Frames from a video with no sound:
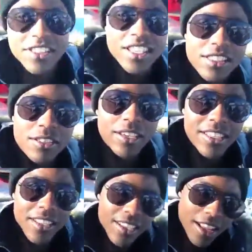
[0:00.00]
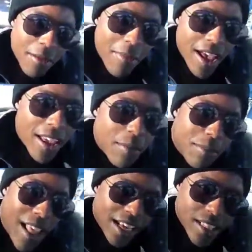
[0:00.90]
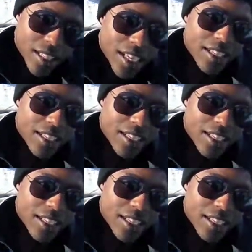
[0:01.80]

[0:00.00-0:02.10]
sunscreen by black skin.